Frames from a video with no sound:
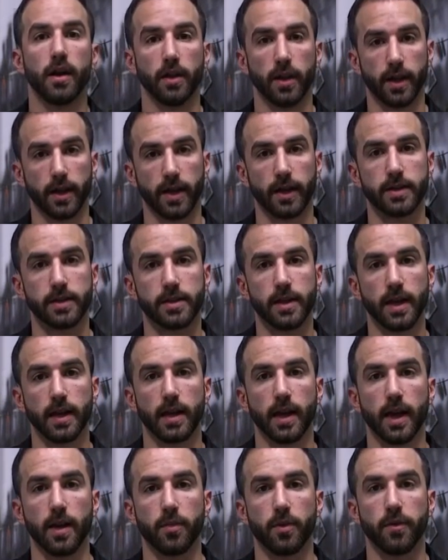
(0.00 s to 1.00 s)
Like I
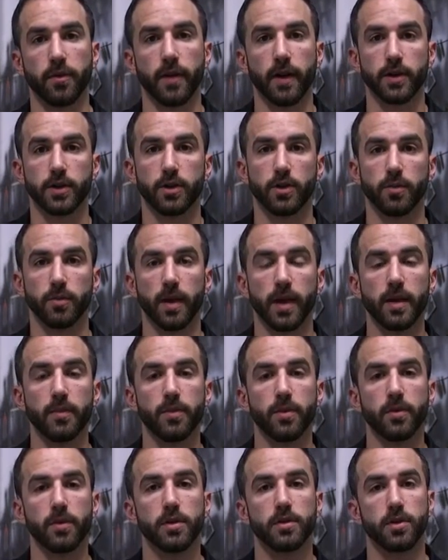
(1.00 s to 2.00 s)
said, a professional
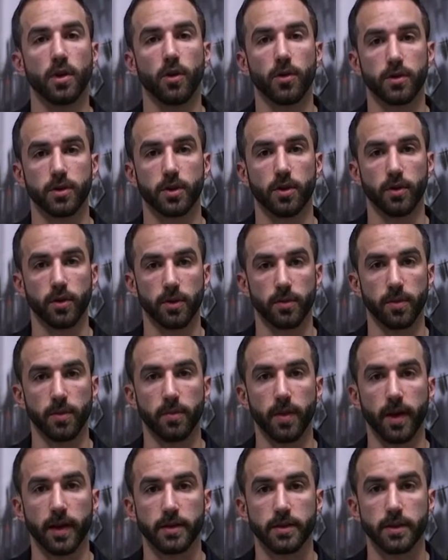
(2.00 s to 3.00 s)
paint booth is always going to be
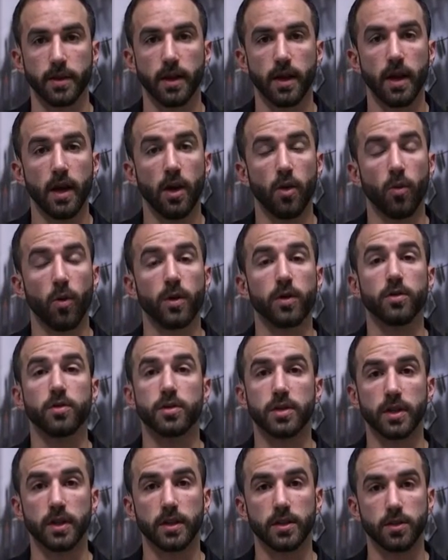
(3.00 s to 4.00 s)
best. What you
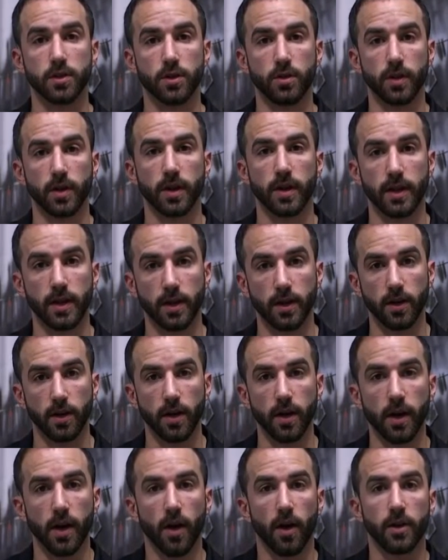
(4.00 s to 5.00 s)
see us doing
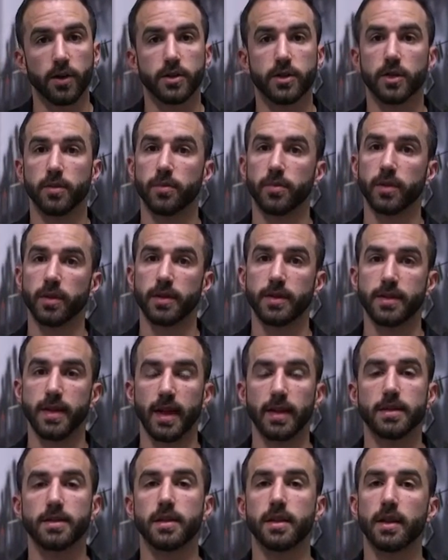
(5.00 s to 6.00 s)
here are simply
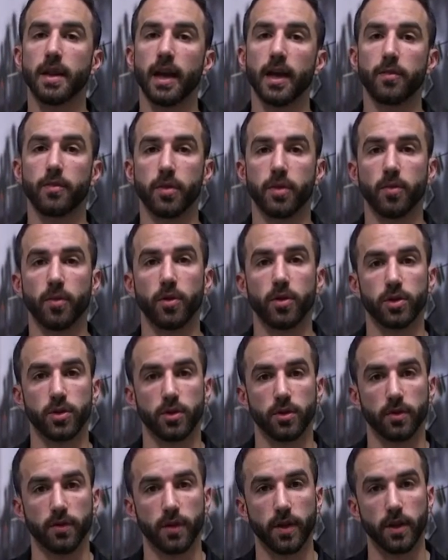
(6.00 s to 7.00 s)
testing and
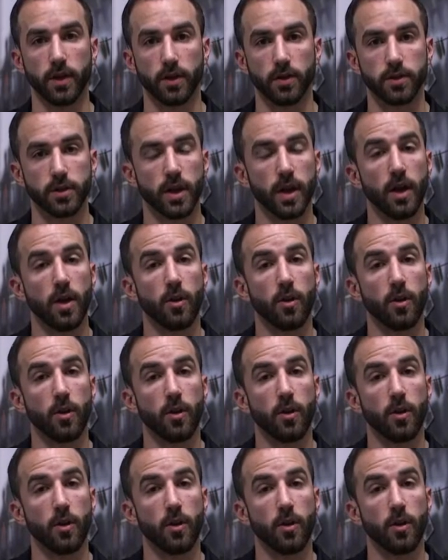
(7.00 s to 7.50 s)
promotional videos.